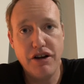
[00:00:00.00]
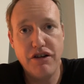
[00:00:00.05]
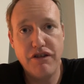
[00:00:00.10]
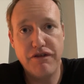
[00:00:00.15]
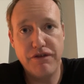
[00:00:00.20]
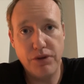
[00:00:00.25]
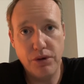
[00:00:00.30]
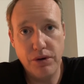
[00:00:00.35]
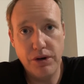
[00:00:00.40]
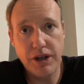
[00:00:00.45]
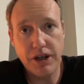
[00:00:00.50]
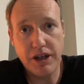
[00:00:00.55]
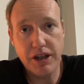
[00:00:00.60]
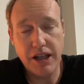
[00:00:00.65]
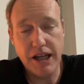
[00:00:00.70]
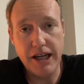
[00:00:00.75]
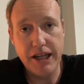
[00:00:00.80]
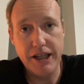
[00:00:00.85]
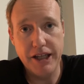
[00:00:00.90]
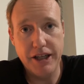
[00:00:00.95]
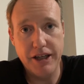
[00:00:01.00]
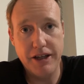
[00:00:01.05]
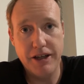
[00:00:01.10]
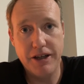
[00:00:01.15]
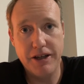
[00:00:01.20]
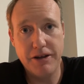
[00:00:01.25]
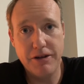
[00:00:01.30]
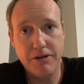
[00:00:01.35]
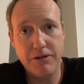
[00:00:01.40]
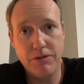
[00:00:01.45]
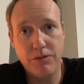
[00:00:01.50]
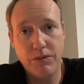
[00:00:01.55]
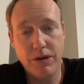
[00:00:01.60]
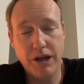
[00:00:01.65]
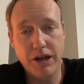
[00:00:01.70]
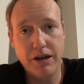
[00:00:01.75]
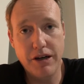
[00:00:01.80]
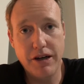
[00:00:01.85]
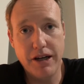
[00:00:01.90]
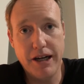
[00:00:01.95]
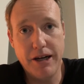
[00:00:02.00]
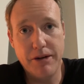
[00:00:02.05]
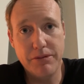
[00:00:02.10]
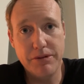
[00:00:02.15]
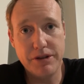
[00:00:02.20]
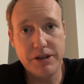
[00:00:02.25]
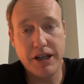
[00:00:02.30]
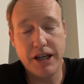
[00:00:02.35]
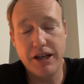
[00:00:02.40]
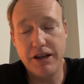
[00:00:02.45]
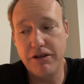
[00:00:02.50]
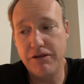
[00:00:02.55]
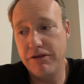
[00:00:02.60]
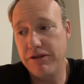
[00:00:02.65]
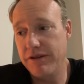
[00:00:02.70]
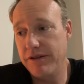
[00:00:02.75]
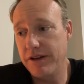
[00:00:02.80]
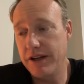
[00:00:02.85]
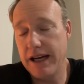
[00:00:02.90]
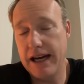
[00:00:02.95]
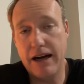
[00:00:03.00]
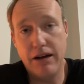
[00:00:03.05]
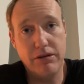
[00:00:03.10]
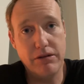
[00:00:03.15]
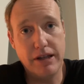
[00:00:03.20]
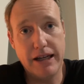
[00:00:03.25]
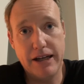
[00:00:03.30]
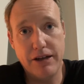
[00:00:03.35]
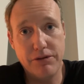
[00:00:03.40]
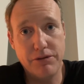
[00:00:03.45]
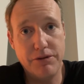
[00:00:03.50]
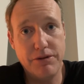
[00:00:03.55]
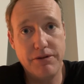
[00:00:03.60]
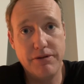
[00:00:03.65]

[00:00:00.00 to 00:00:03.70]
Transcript: Florida client where I was kind of out loud,